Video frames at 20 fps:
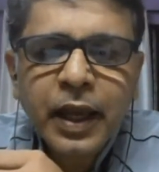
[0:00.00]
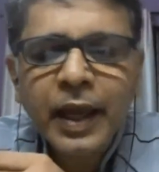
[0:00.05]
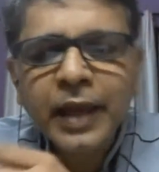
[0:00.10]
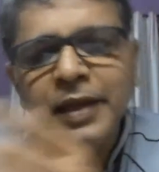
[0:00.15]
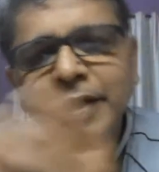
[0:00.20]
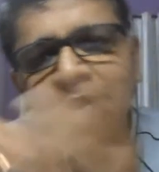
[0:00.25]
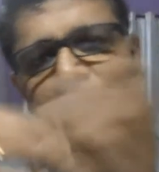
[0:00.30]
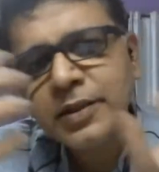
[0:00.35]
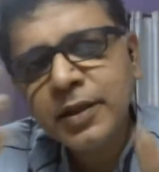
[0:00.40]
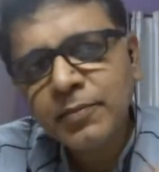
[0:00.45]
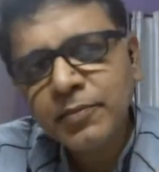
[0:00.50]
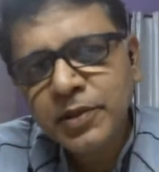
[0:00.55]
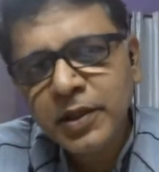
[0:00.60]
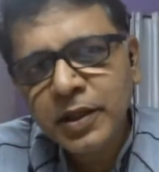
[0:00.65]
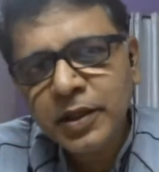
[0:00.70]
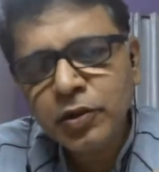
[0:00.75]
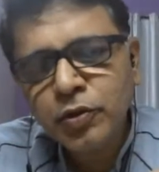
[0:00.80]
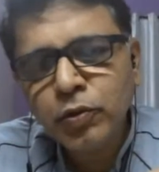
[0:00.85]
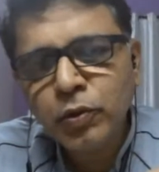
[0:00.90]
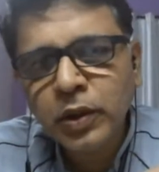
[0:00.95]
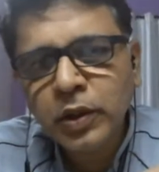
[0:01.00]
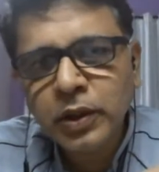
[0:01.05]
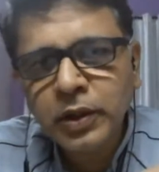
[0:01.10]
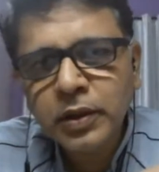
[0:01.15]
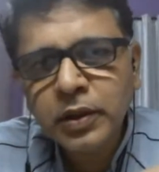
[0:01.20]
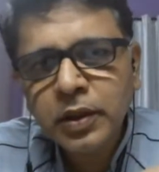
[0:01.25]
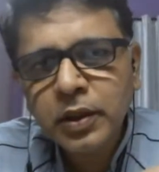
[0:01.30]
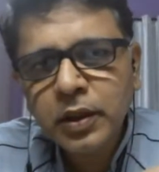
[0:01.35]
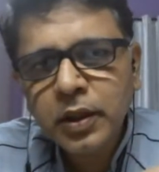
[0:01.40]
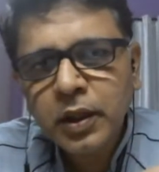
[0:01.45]
Any subject you
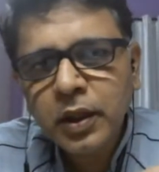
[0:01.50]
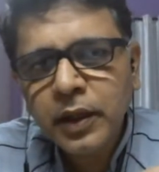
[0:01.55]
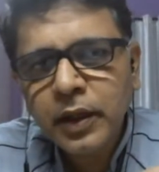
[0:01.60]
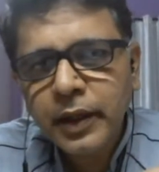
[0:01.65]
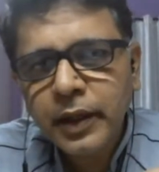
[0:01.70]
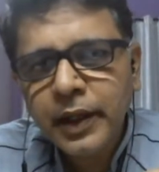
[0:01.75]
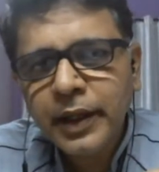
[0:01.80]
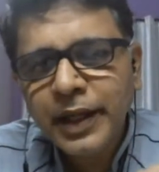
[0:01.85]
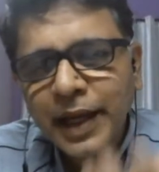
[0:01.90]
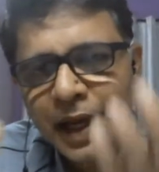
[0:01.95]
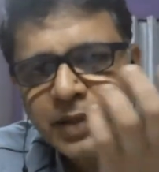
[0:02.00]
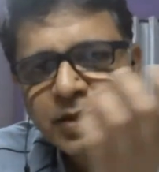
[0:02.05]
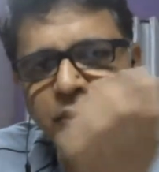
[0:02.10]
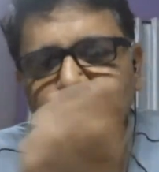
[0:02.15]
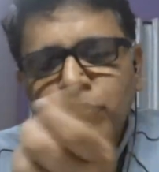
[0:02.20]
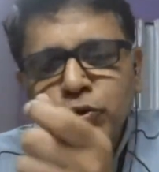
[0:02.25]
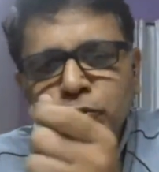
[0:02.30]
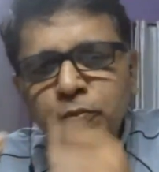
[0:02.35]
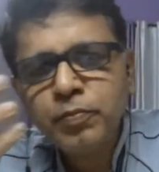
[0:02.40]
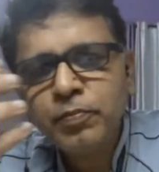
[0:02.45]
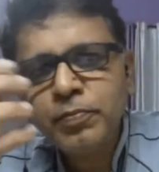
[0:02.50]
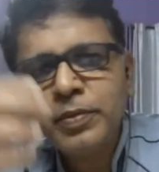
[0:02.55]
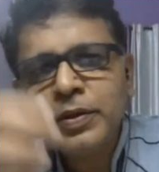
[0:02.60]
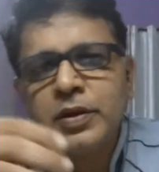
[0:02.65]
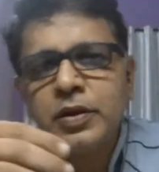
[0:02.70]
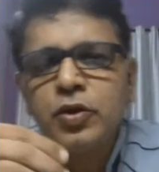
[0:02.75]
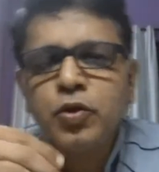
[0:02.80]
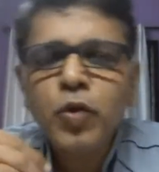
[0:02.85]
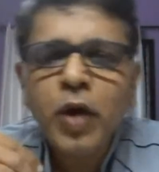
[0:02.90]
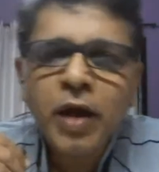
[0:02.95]
learn, It has to
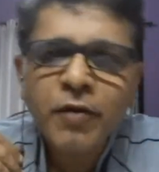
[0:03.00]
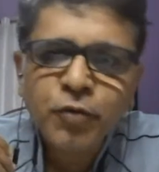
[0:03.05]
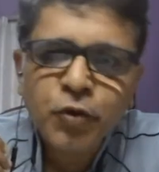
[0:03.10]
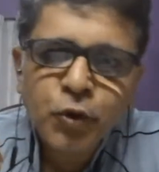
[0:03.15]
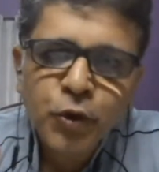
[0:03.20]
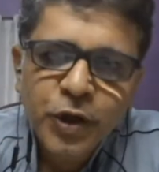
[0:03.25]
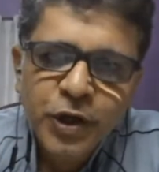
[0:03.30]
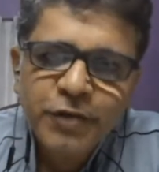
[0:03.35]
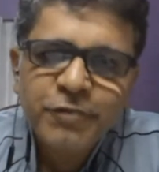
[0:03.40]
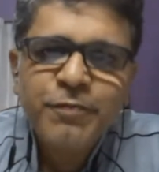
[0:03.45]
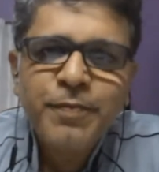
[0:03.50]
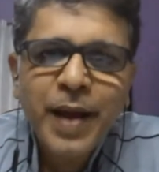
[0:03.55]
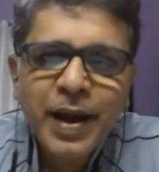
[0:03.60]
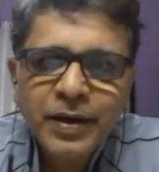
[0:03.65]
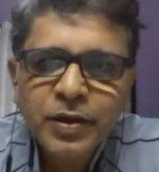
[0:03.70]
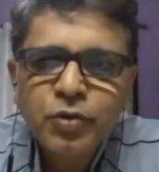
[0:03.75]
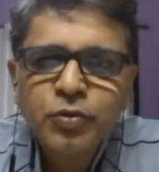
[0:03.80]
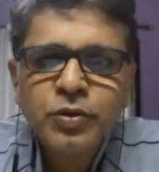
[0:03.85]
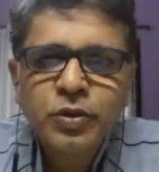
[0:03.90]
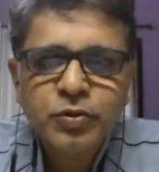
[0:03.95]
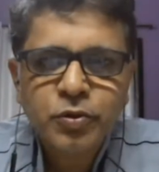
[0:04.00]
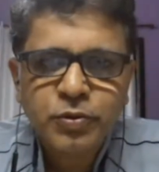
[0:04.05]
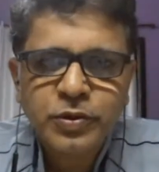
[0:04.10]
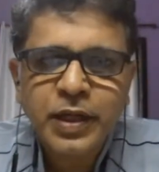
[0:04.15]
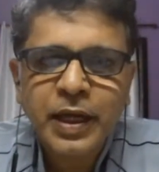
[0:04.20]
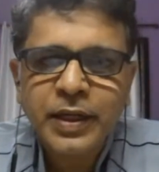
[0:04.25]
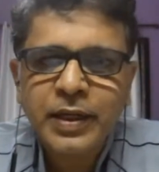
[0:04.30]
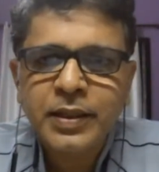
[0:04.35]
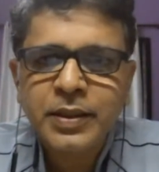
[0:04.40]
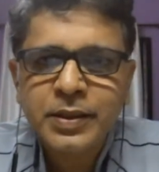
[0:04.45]
be, you have to give back to the
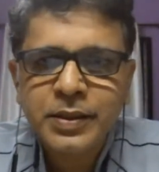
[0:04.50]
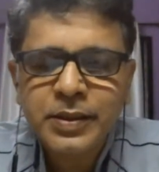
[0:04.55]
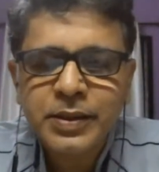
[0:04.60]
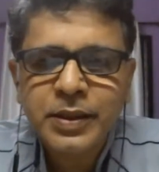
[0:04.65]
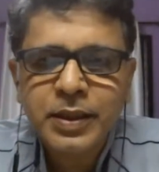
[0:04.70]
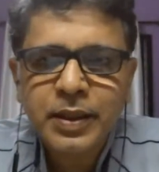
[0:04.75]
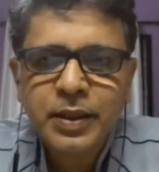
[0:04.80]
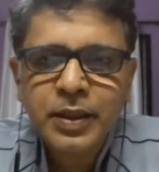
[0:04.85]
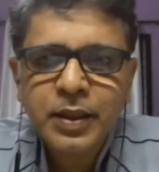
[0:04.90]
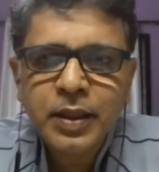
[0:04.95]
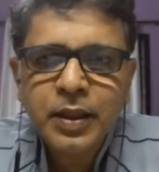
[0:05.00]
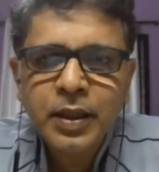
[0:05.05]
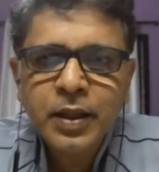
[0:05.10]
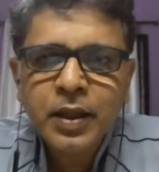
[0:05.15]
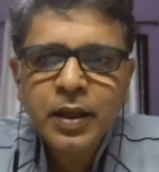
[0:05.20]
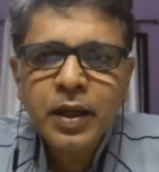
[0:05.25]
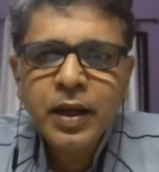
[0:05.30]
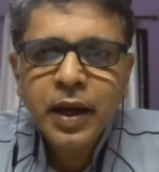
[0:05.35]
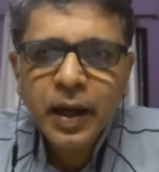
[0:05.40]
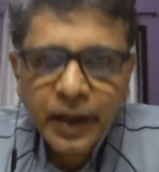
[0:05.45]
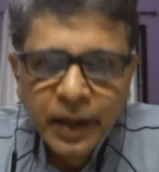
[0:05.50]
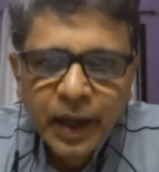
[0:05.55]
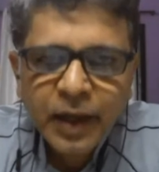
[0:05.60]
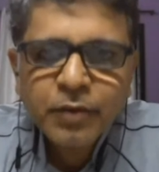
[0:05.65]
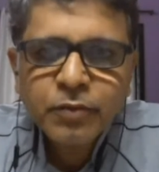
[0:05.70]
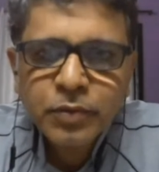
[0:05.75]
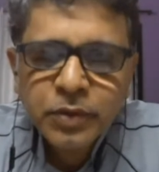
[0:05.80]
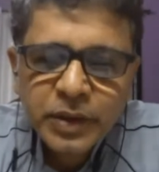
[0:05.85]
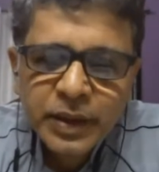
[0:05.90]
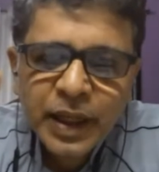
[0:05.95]
society, isn't it? And
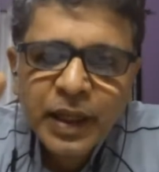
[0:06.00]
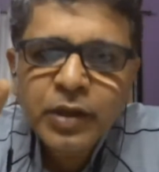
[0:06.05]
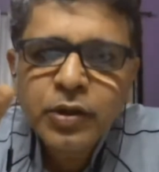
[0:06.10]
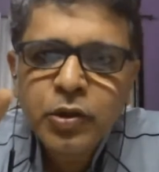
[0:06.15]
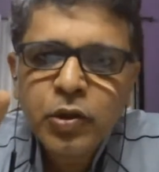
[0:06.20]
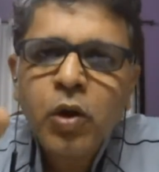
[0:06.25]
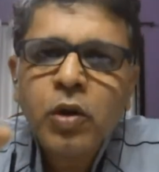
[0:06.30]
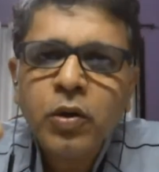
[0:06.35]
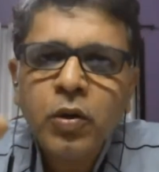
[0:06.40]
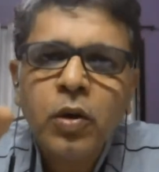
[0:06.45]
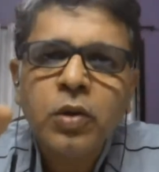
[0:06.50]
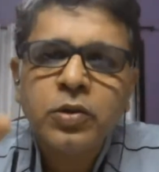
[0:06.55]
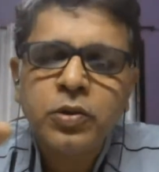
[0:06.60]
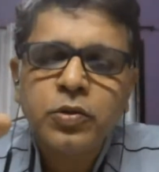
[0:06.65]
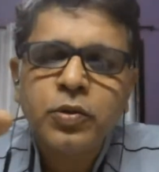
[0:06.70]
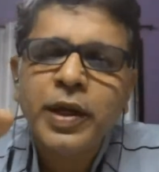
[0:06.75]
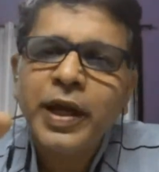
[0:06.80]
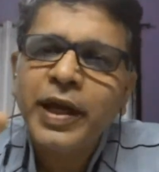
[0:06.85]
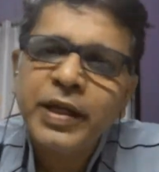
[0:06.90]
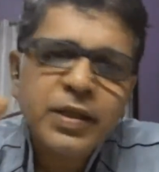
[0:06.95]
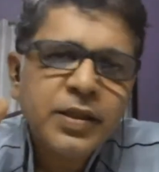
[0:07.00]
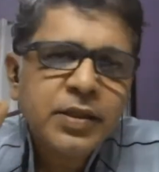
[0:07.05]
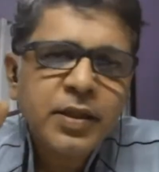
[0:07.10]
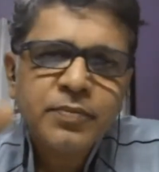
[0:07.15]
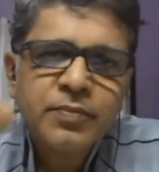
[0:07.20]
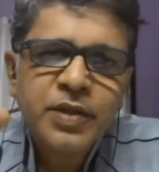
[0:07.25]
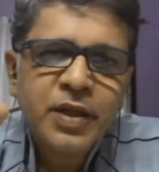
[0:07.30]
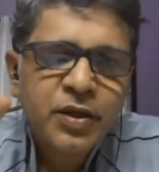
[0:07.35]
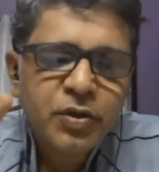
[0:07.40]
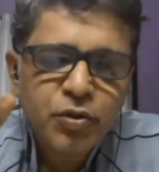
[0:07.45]
I would tell you all also, any
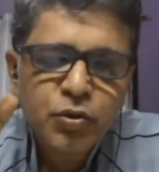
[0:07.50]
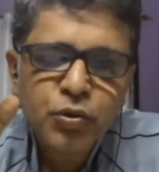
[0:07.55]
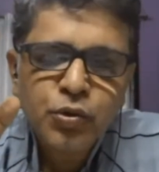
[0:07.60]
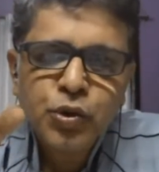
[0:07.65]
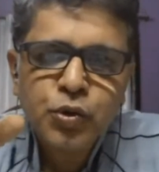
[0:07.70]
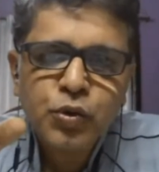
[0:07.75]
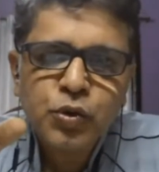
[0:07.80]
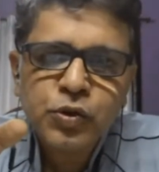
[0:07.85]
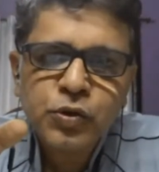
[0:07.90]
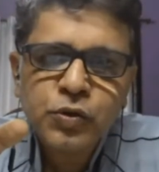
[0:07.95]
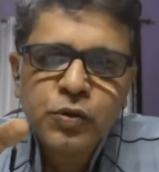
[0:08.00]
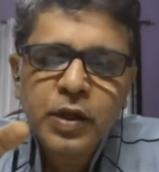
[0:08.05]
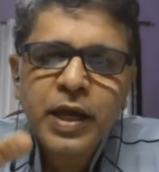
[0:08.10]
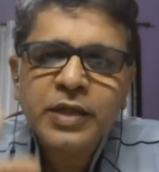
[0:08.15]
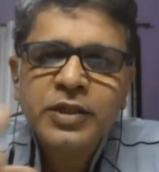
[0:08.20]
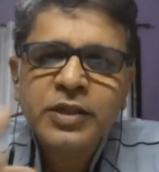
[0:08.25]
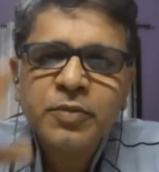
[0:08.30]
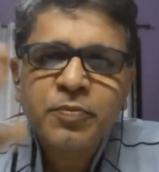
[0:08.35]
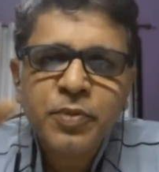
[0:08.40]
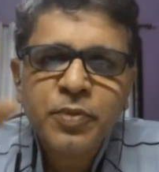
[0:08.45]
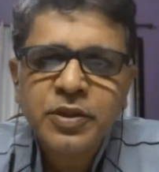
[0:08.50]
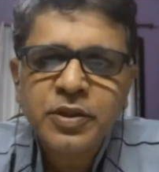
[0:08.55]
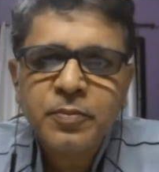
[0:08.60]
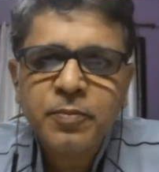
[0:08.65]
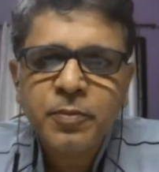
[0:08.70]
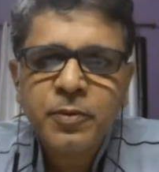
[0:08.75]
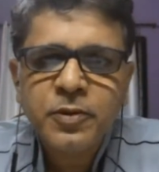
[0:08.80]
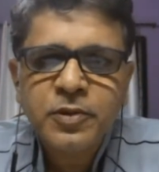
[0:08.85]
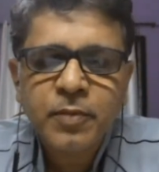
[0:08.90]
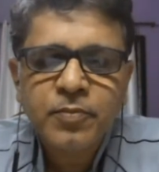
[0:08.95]
subject you choose as a
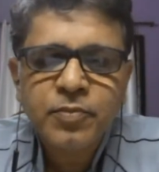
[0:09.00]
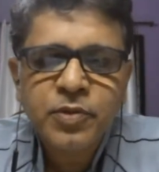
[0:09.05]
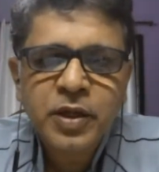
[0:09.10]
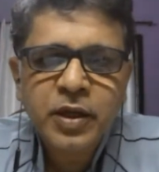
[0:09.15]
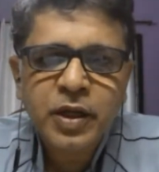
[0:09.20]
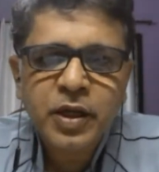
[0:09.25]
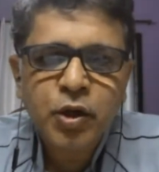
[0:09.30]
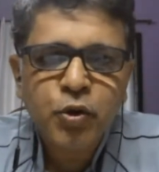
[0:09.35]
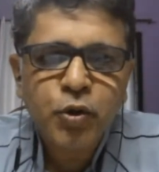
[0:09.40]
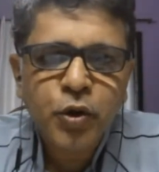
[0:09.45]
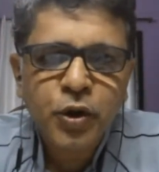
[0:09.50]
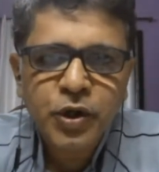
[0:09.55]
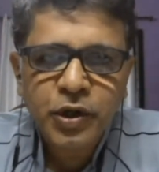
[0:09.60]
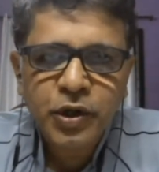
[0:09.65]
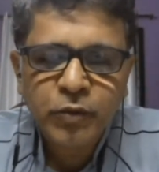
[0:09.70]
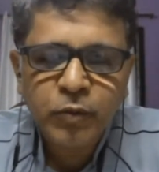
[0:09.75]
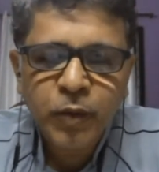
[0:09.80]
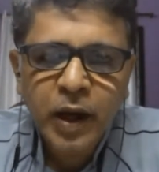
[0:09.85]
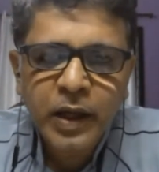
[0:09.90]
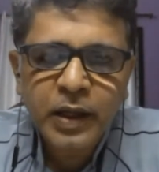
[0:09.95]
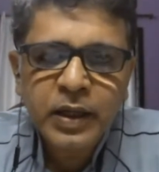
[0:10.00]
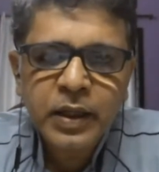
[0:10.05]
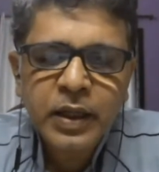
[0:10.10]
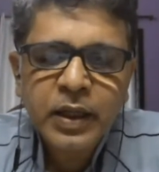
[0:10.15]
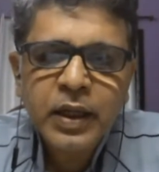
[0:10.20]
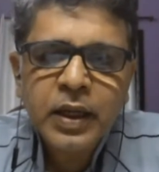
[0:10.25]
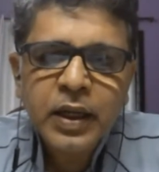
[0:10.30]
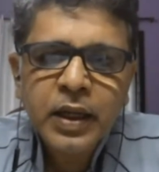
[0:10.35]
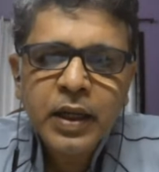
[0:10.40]
principal subject in your TY,